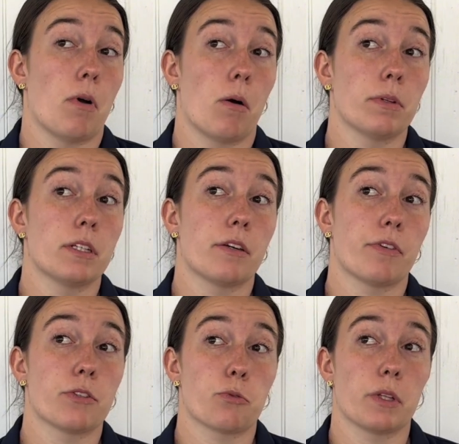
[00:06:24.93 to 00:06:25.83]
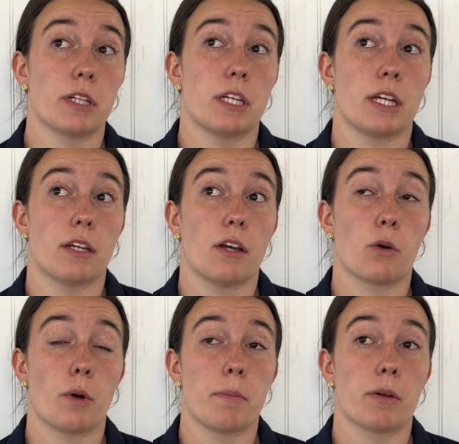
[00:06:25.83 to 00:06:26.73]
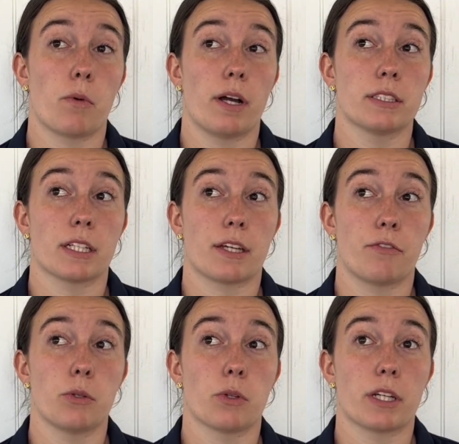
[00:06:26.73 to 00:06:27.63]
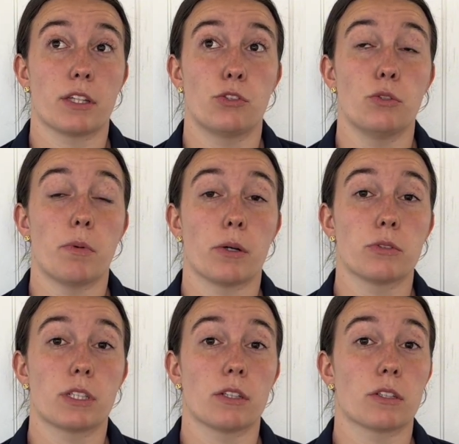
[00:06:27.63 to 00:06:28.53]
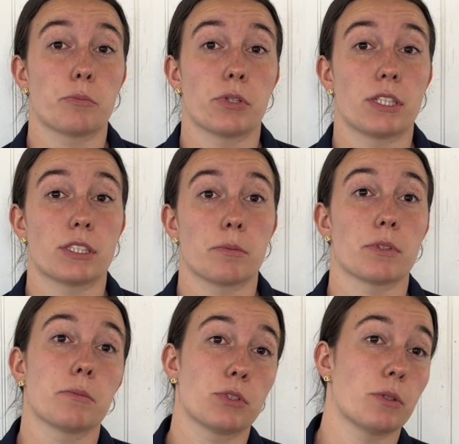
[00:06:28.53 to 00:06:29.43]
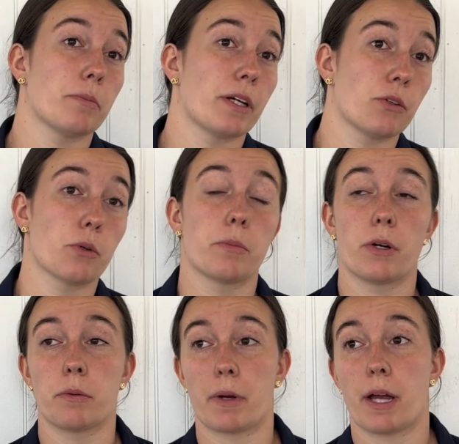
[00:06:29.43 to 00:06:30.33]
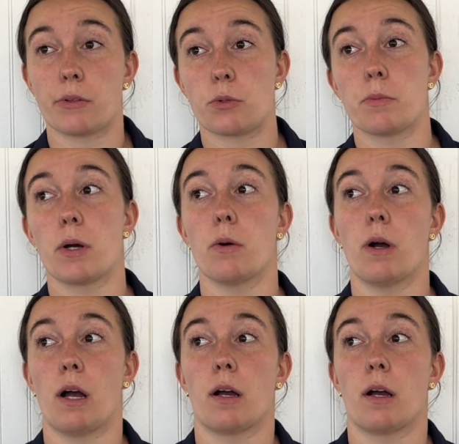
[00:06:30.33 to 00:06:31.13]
only difference really equipment wise, like if you look at the two bows, they look pretty similar between my indoor bow and my outdoor bow.